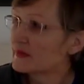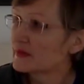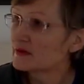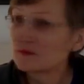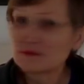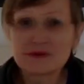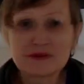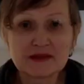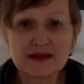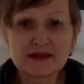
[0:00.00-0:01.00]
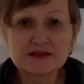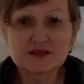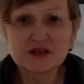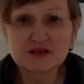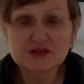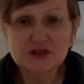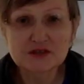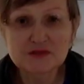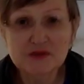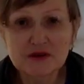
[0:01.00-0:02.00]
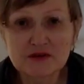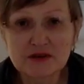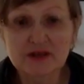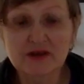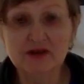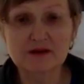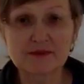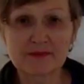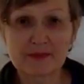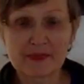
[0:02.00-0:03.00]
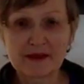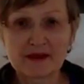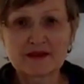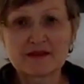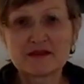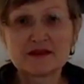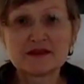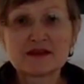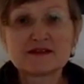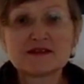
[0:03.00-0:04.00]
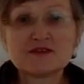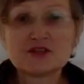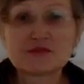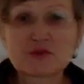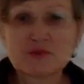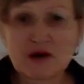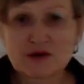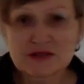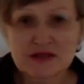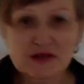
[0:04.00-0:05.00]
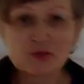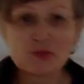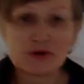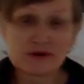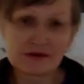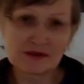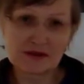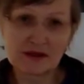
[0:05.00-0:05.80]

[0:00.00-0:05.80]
the light changing, it's very, very dark. The negativity from outside won't